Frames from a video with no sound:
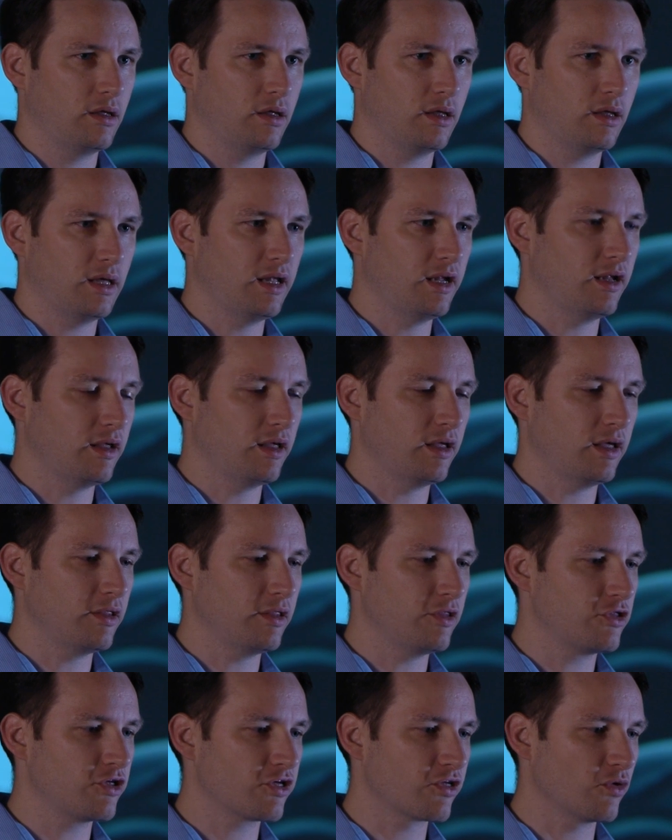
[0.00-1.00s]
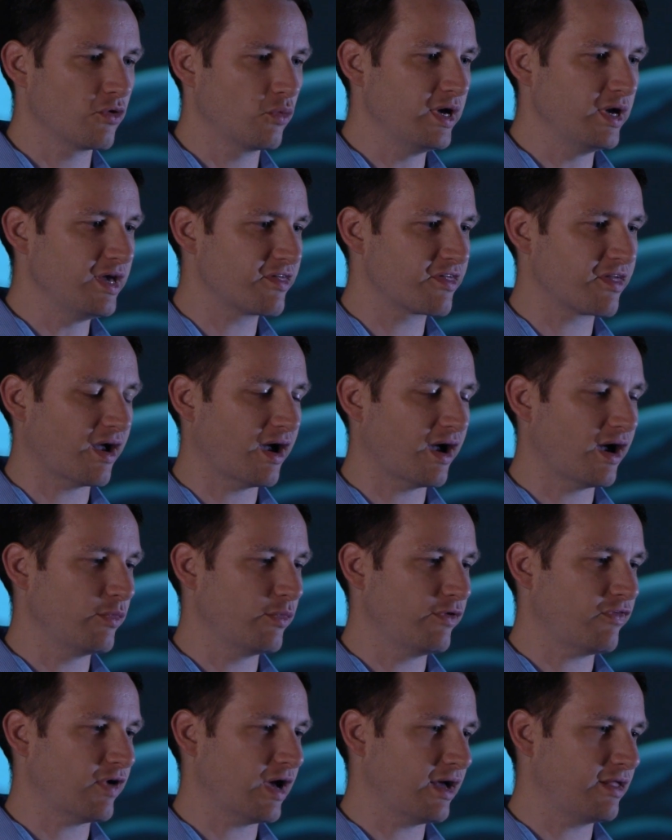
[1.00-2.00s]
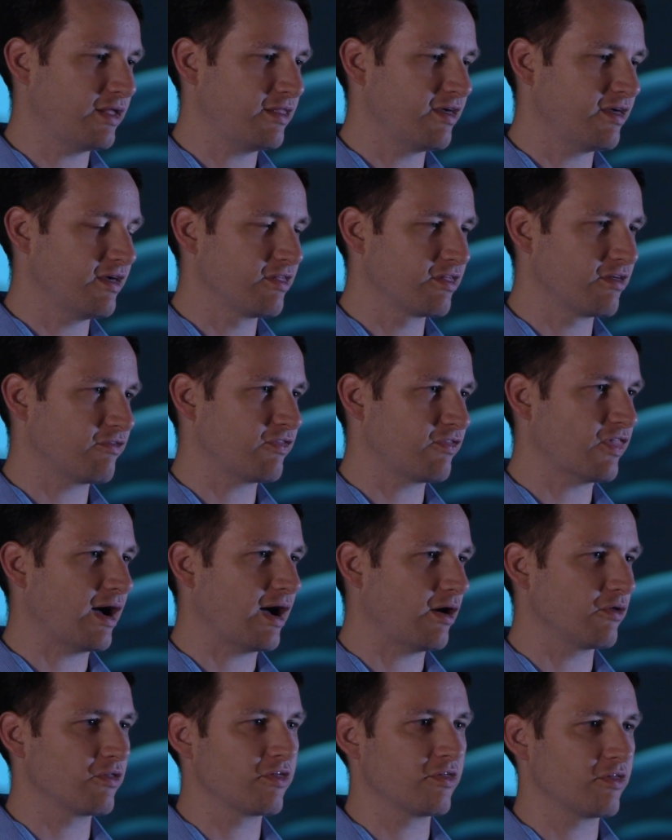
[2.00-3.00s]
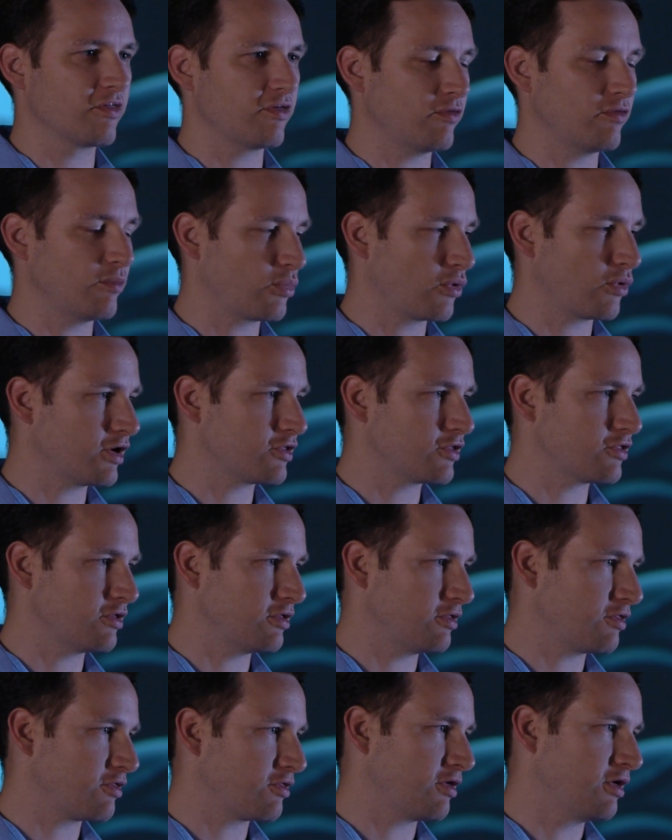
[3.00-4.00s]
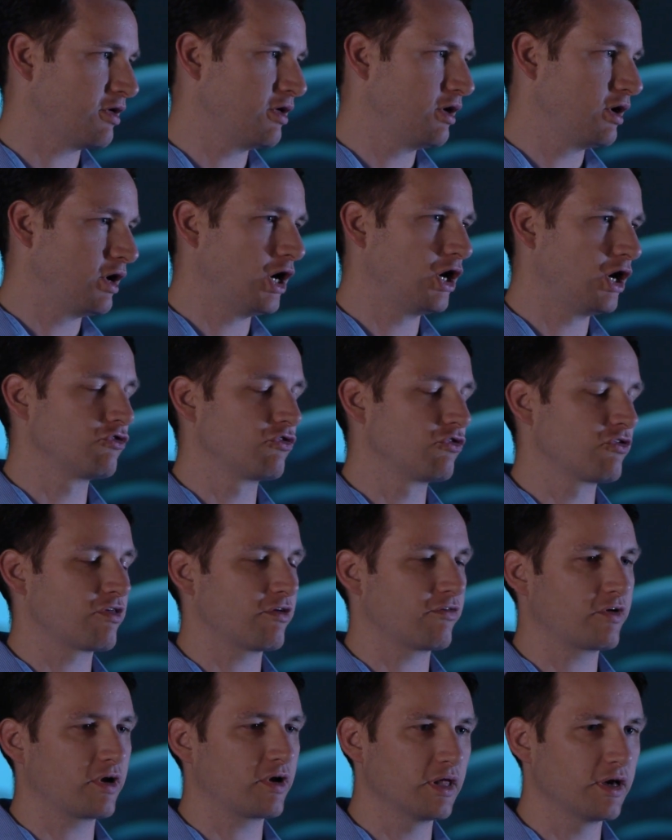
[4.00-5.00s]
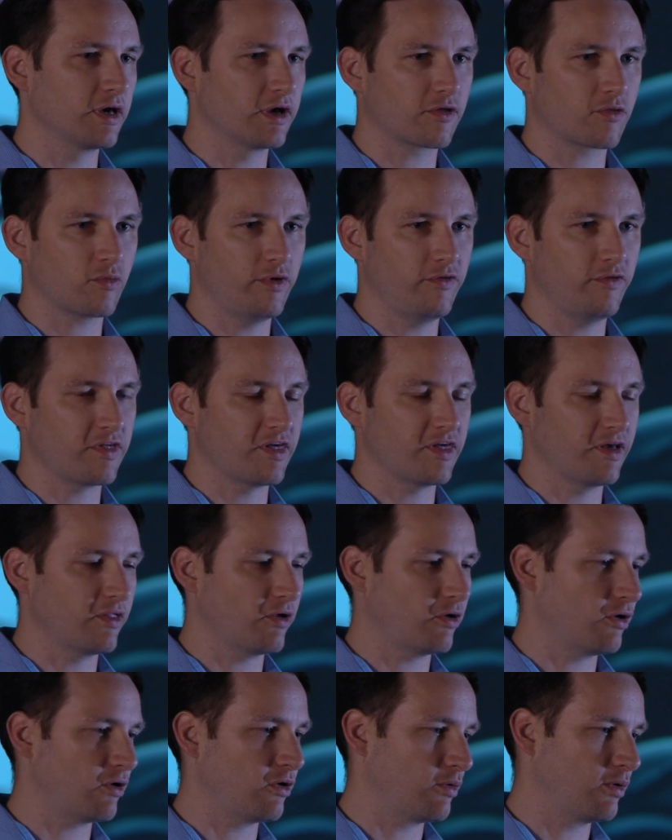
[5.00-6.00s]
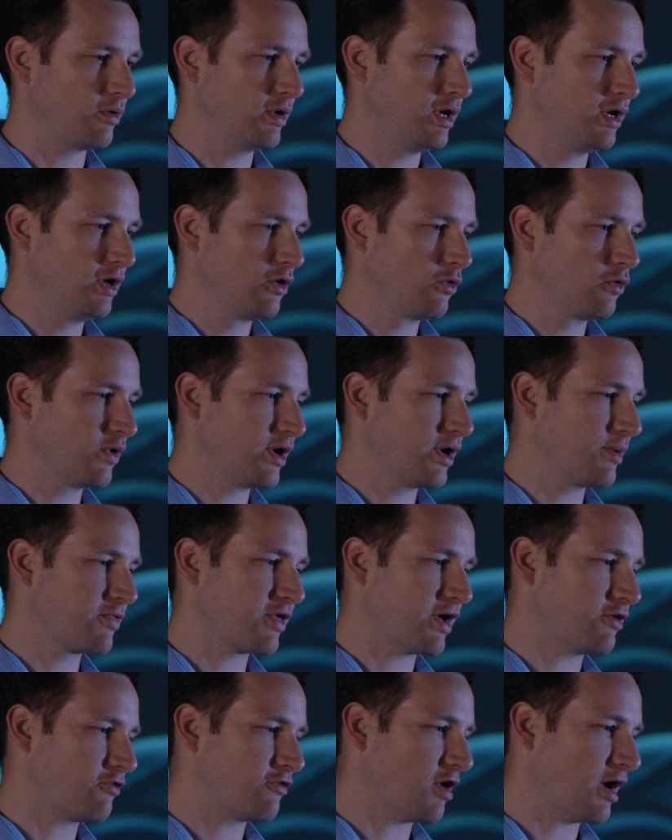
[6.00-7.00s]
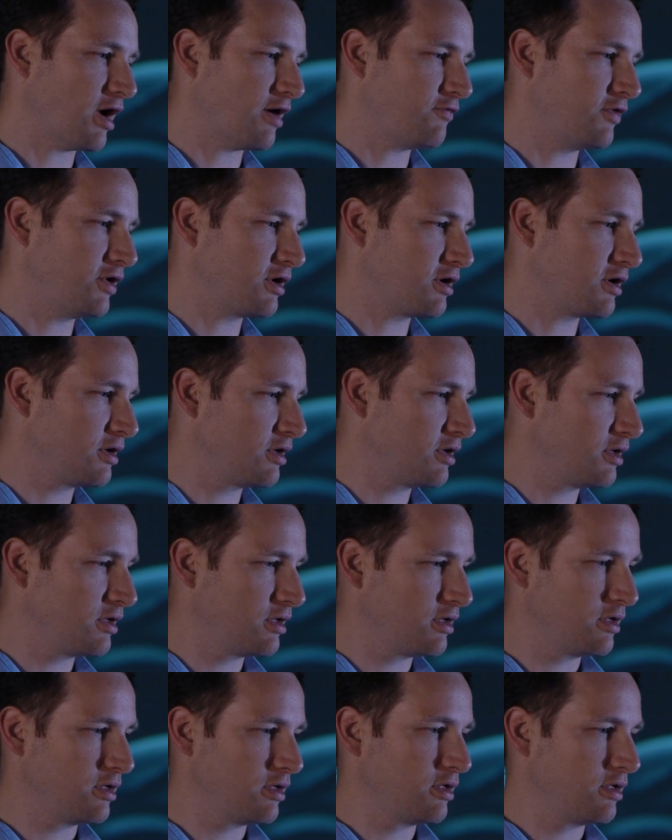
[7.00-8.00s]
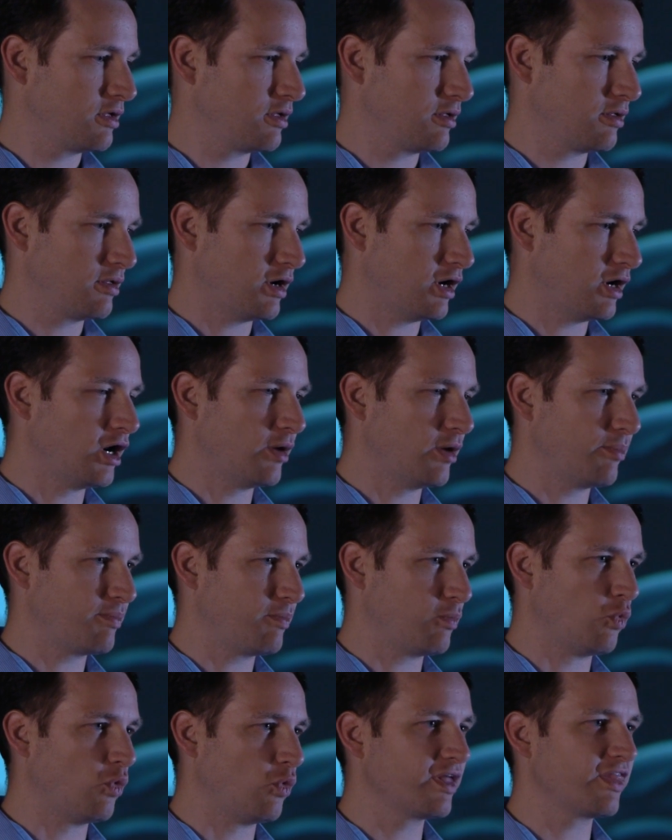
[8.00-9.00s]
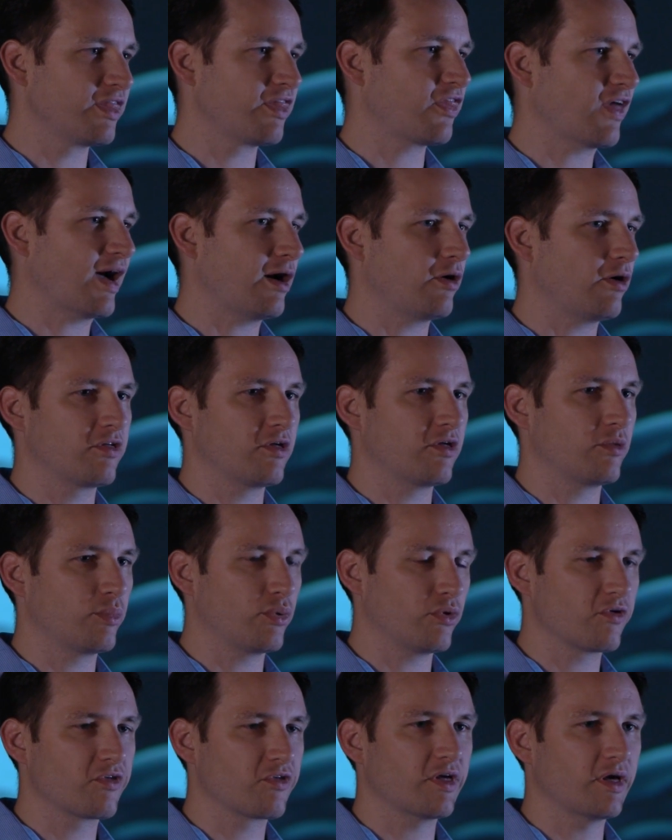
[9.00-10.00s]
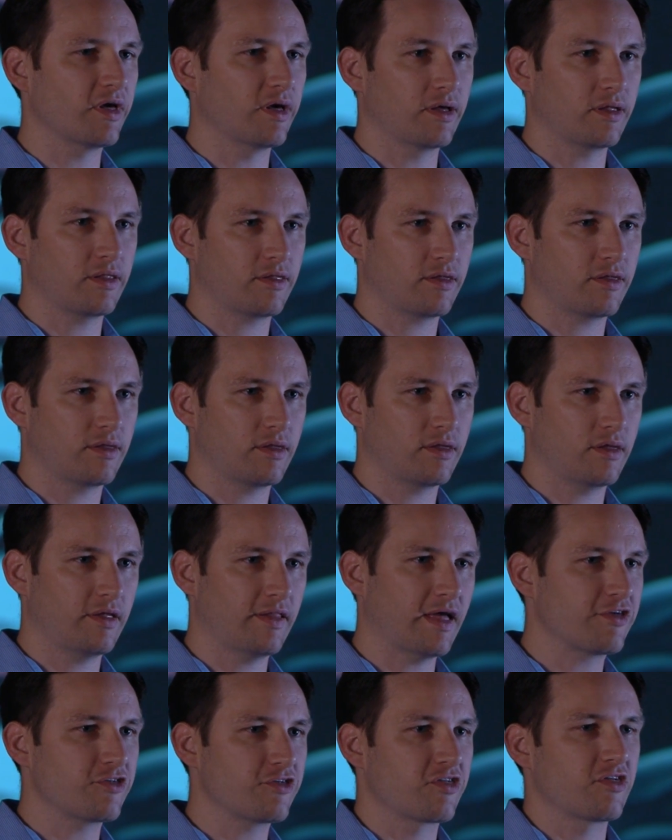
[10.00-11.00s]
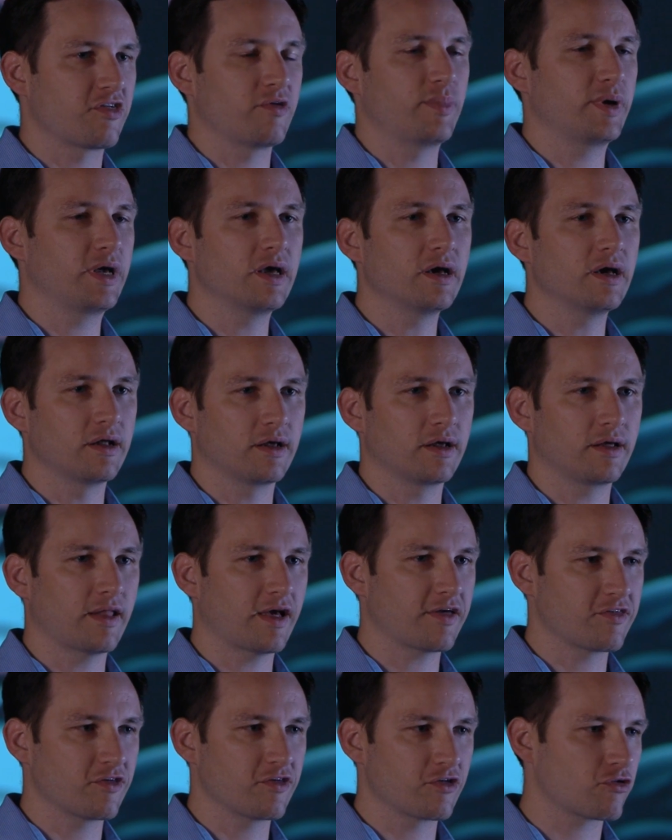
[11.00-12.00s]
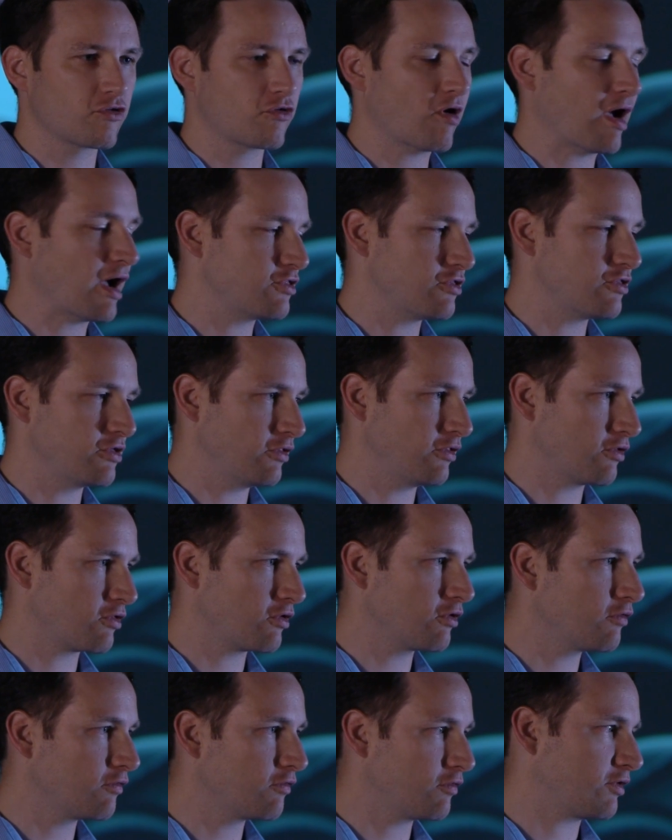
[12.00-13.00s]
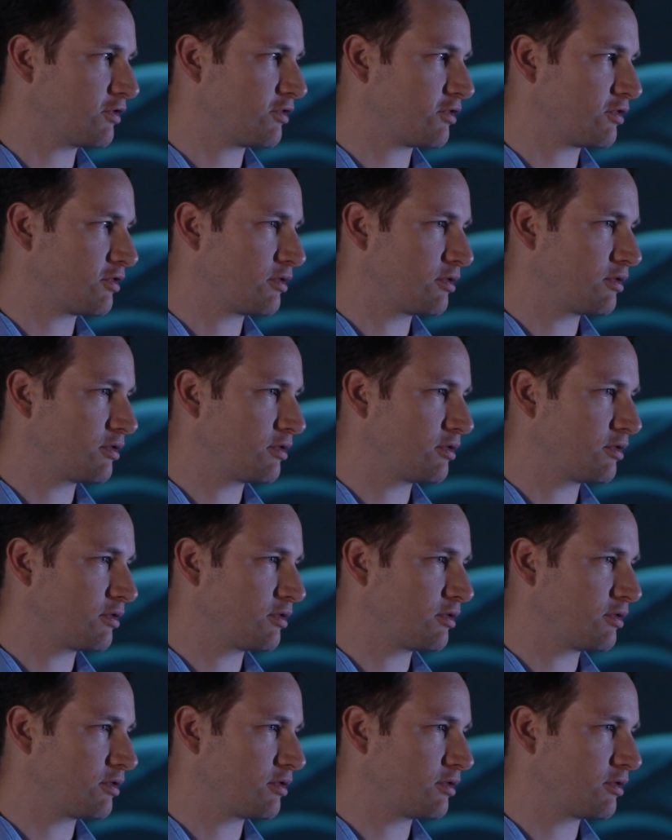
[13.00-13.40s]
And in just a week's time, we've had tens of thousands of impressions, hundreds of clicks. We've sent our website traffic up 1,000%. And that's just the beginning. That's just scratching the surface.